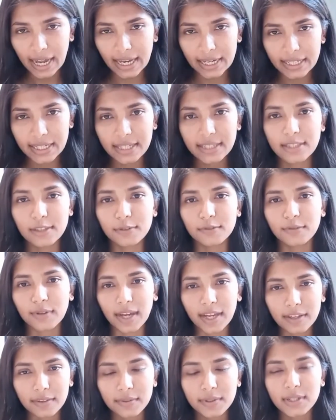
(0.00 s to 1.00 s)
I did the
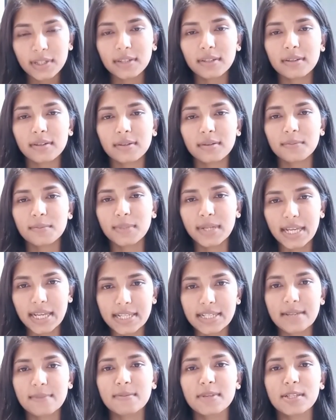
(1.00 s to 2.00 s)
5-year
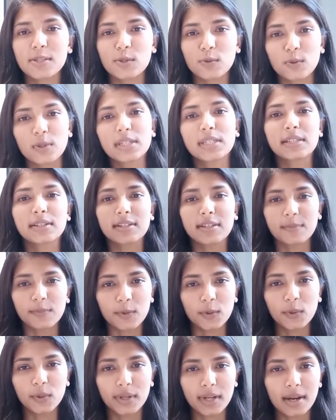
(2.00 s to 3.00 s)
BSMS dual degree
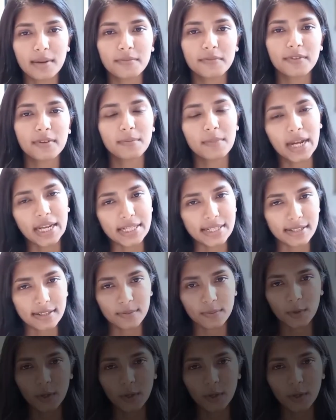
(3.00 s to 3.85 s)
program from IISER